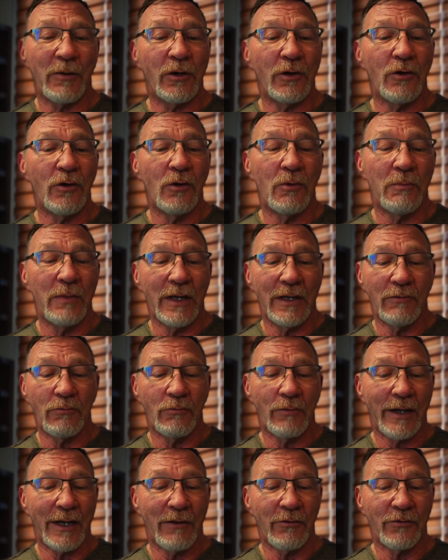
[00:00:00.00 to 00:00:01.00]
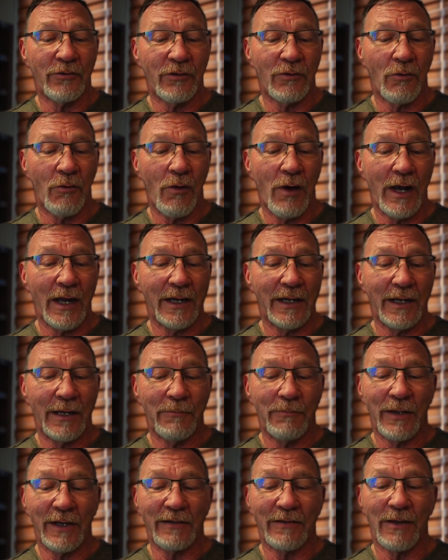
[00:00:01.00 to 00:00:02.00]
ago, but when I was in Hawaii, I
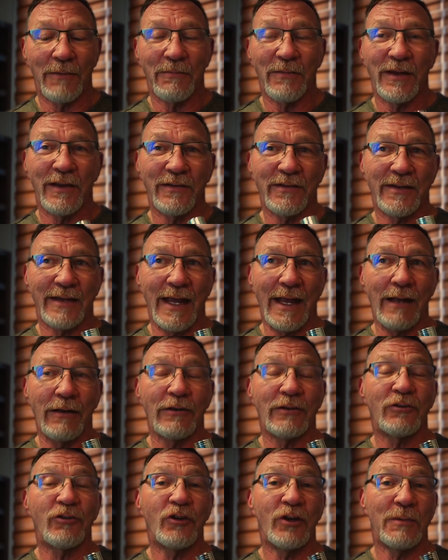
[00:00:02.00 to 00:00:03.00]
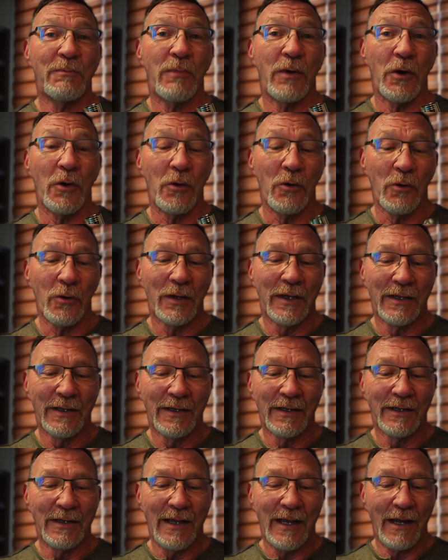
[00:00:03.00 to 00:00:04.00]
picked up this El Cheapo
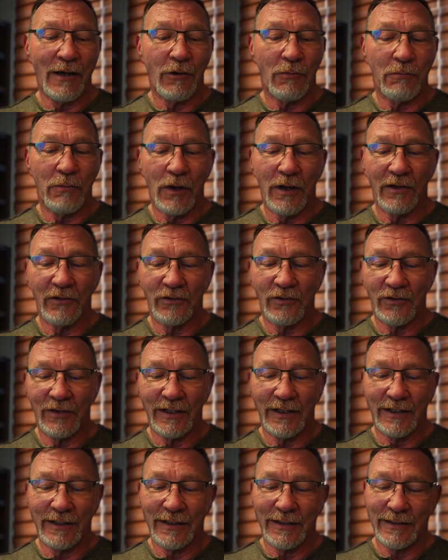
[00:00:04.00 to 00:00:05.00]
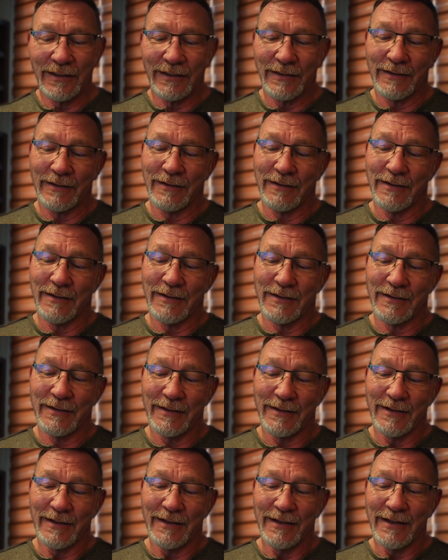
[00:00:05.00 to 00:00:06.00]
airbrush, and
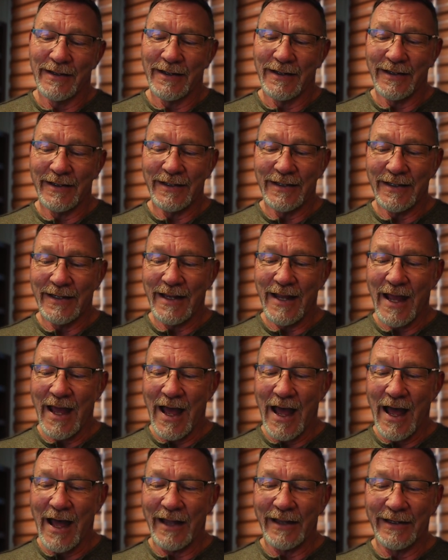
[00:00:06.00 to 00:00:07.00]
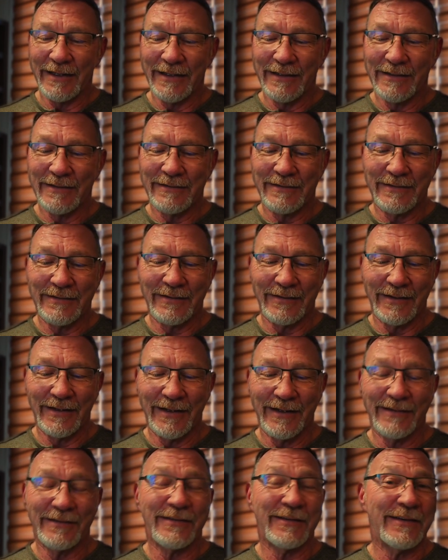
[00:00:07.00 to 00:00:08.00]
yeah,
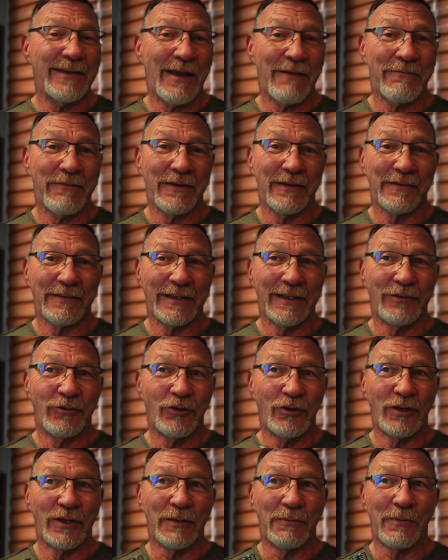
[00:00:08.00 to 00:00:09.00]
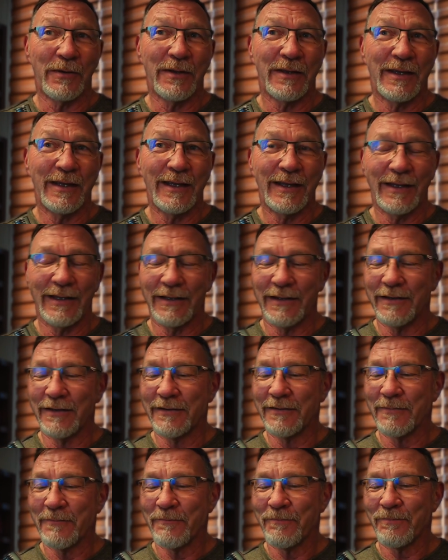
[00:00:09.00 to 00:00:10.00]
it's definitely cheap,
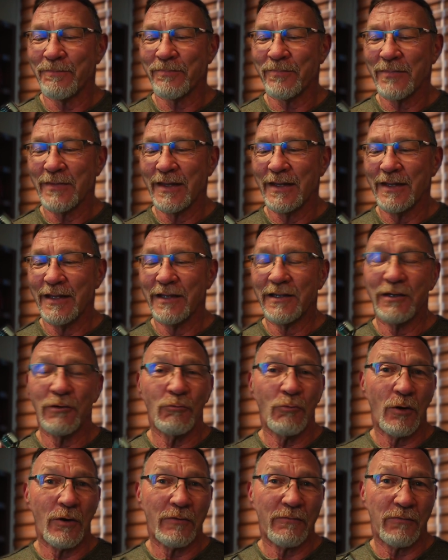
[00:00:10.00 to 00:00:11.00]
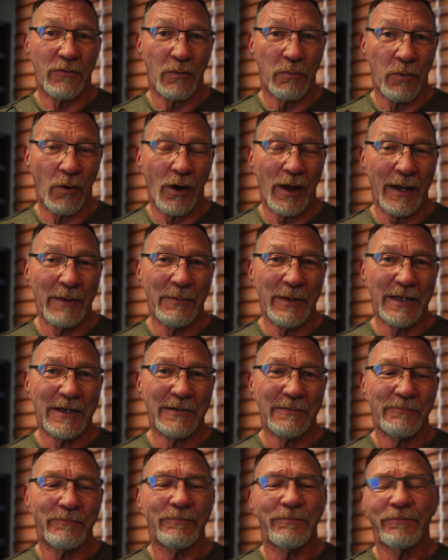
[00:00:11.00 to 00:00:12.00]
and it can work for
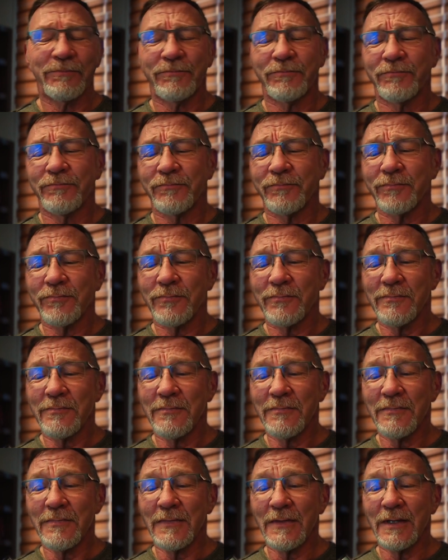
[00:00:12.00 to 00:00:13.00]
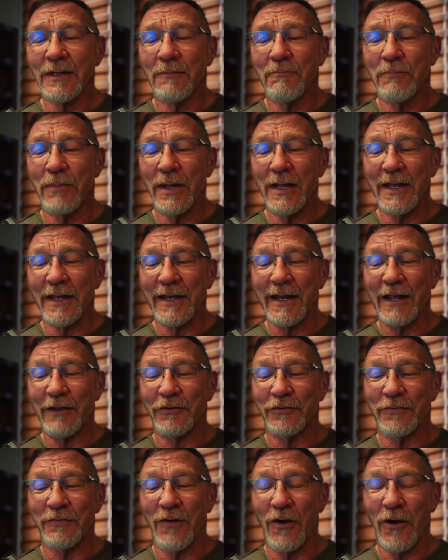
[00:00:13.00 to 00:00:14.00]
priming, but
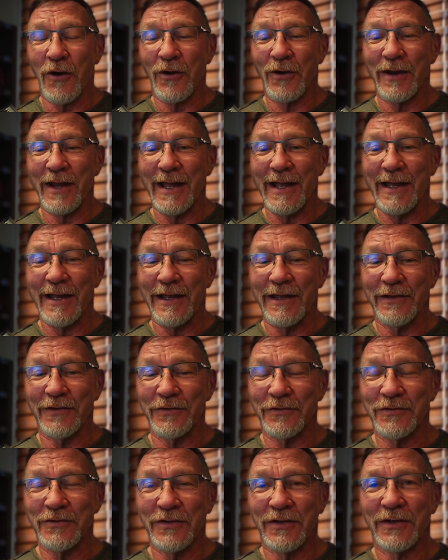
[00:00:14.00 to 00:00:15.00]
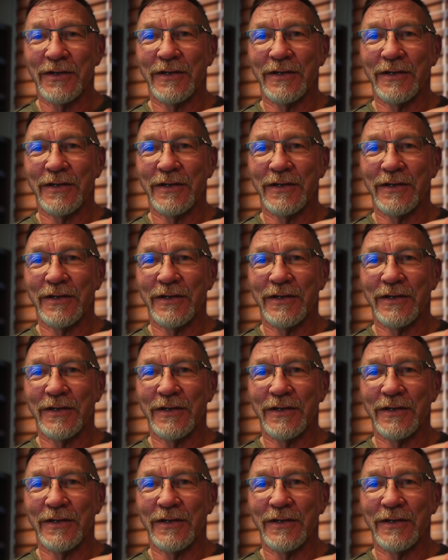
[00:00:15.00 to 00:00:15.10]
as far as